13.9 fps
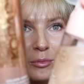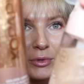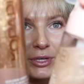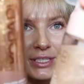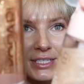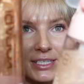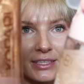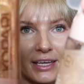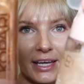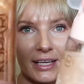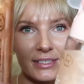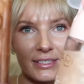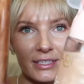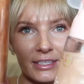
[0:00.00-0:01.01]
We can see that it
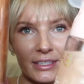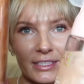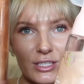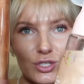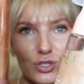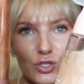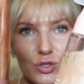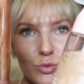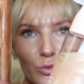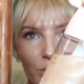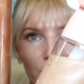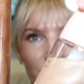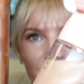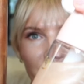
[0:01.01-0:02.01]
has like these
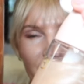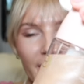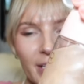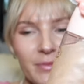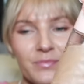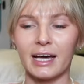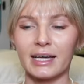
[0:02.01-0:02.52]
swirls in it.